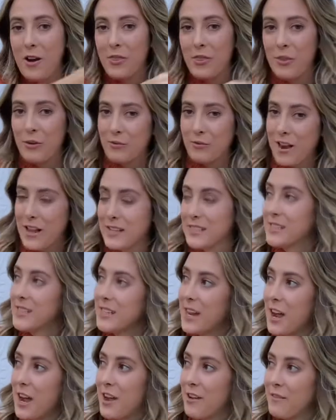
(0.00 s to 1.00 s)
the rest
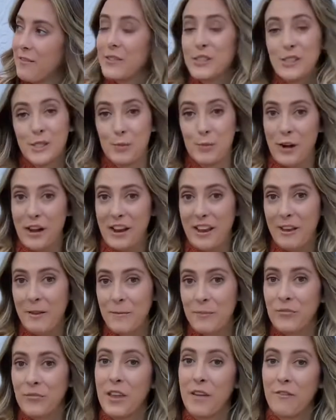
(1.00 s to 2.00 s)
of spring
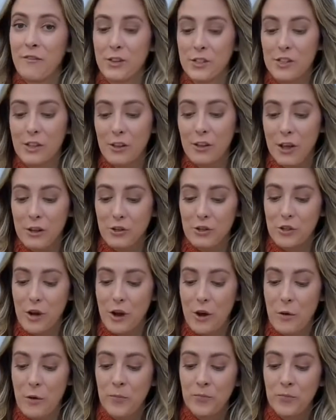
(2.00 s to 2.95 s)
for cilantro.